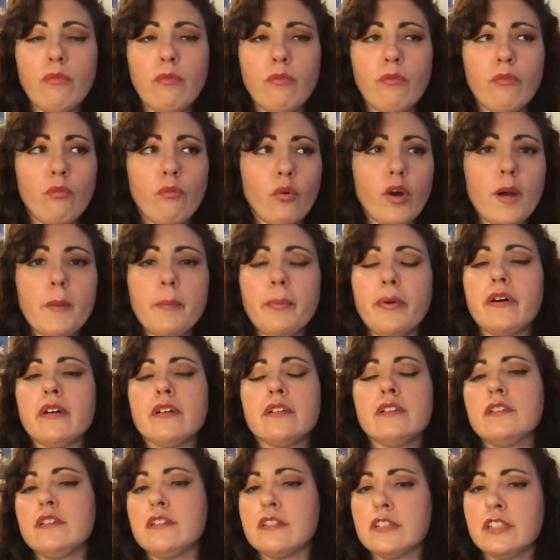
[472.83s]
What part of
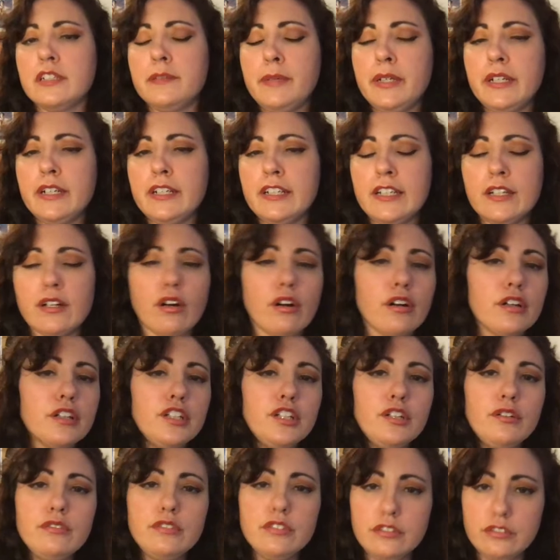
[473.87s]
the nerd community are
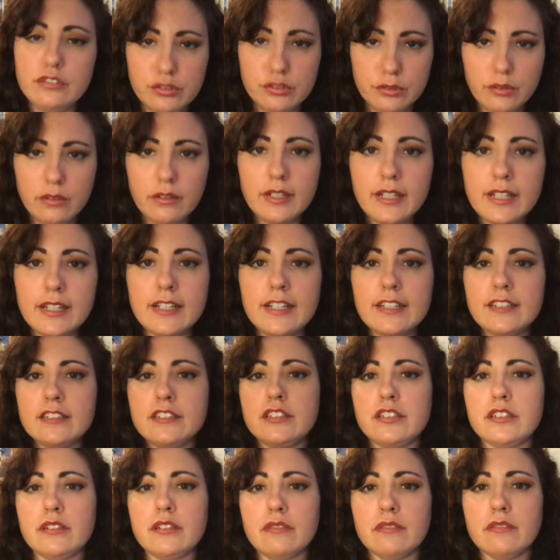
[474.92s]
you truly
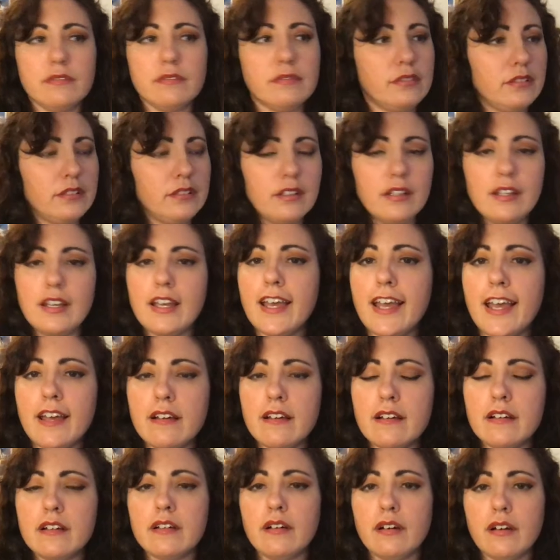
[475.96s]
into?
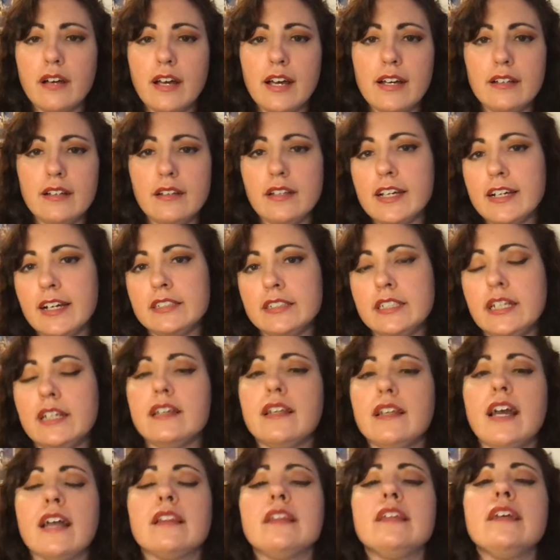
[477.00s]
Like I said,
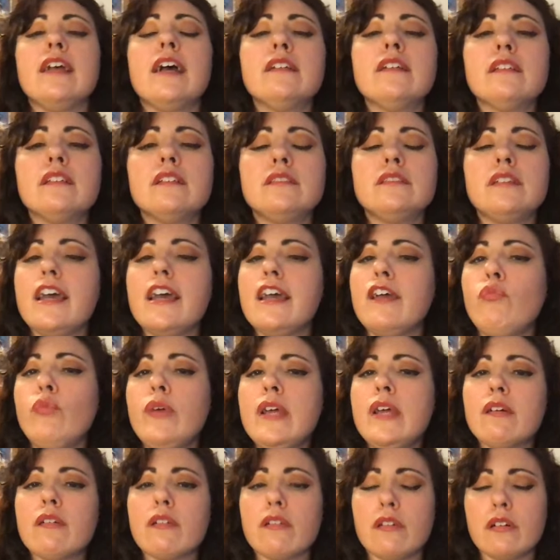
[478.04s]
at the end of the day,
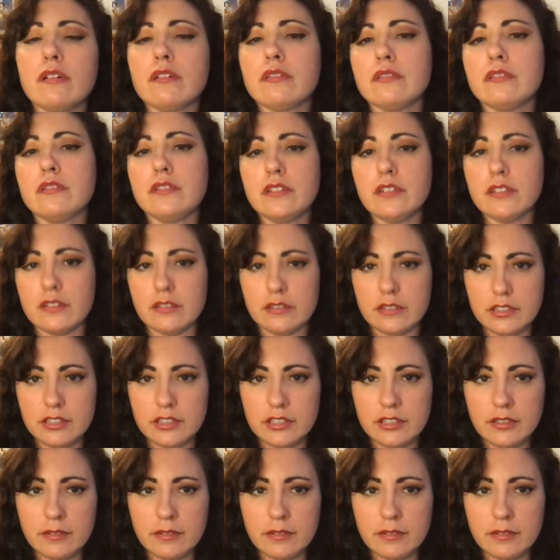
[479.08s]
we are all nerds.